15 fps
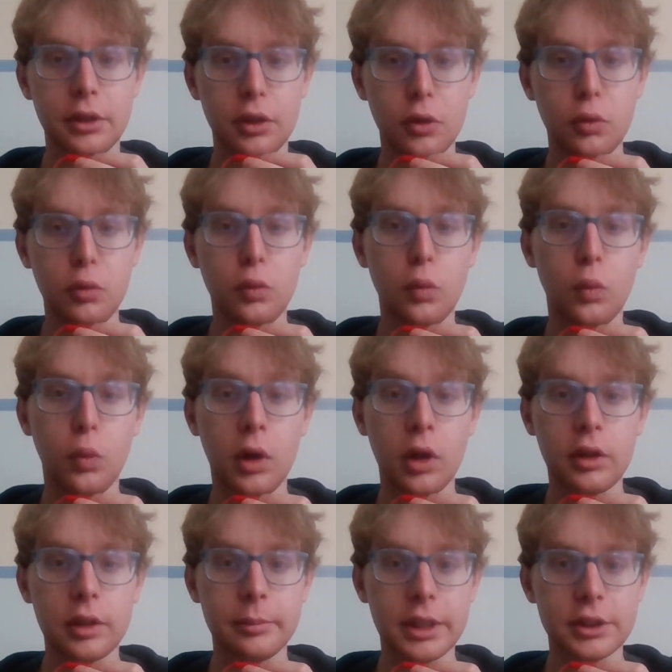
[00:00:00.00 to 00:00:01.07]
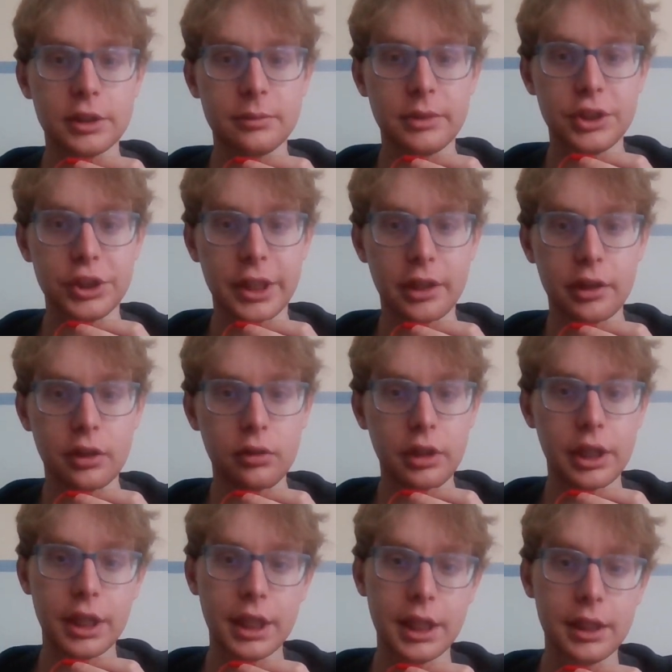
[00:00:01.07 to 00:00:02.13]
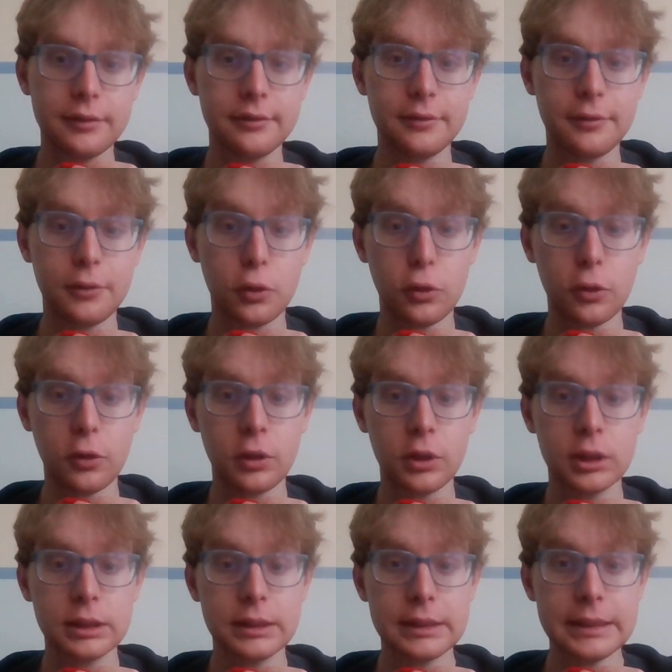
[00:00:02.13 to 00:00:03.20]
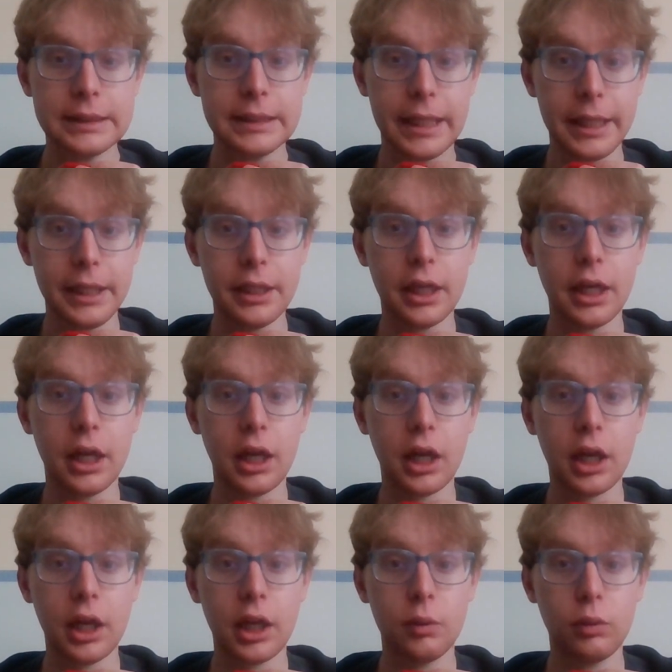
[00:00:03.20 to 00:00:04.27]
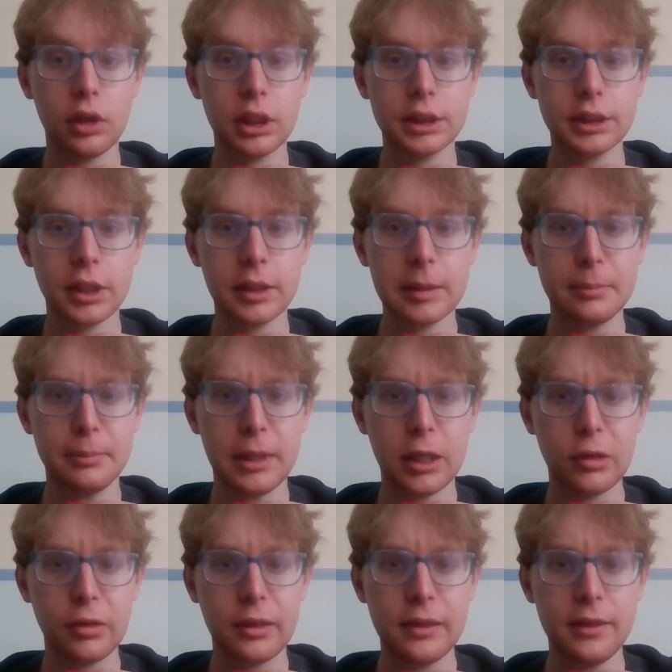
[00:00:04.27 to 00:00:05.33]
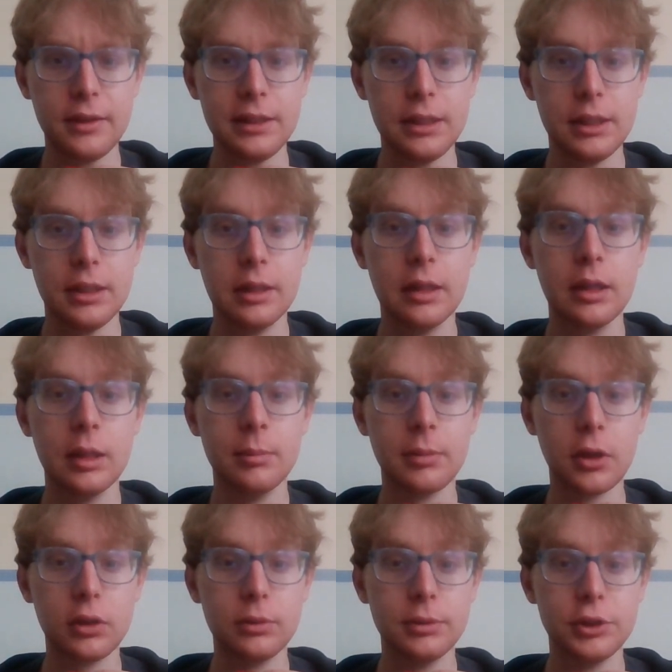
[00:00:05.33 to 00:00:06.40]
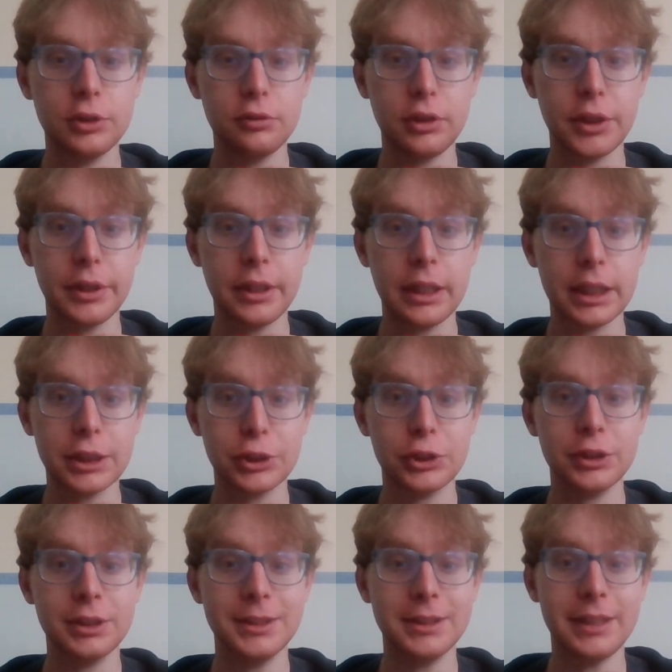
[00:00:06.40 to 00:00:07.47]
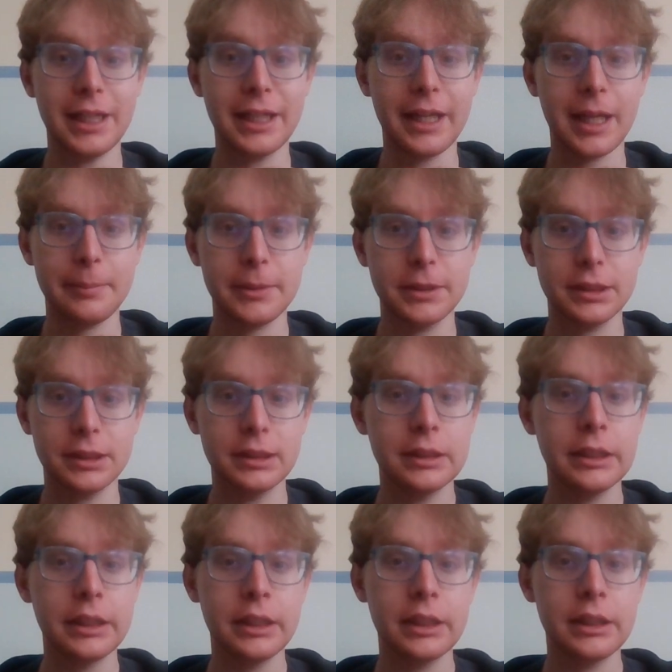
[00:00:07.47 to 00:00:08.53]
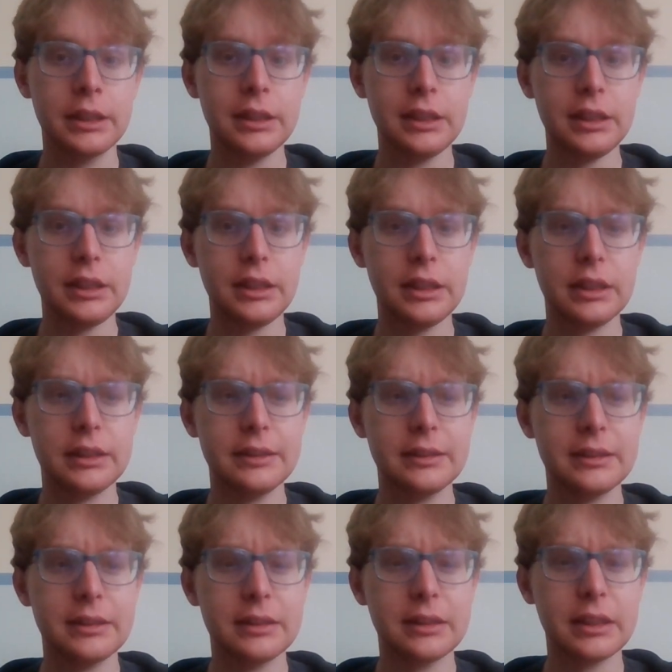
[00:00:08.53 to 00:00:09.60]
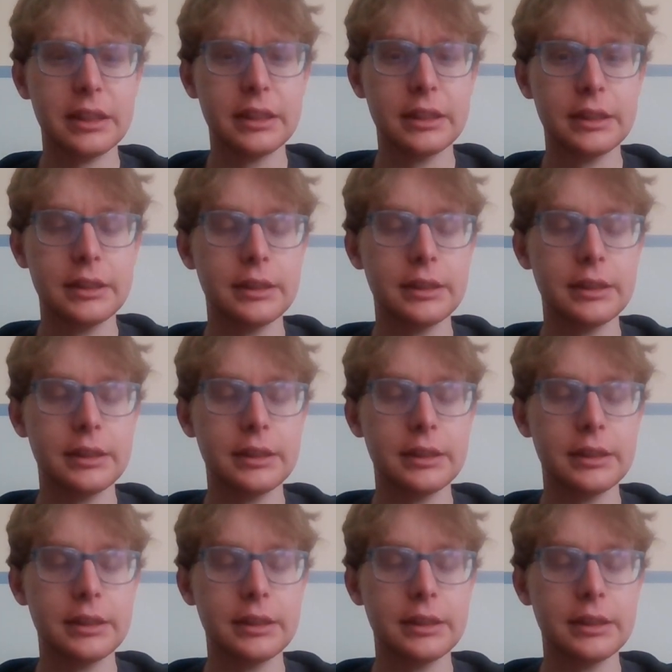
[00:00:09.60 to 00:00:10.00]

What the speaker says: Hello, welcome back to my channel. And for today, I want to talk about the parliamentary elections that happened in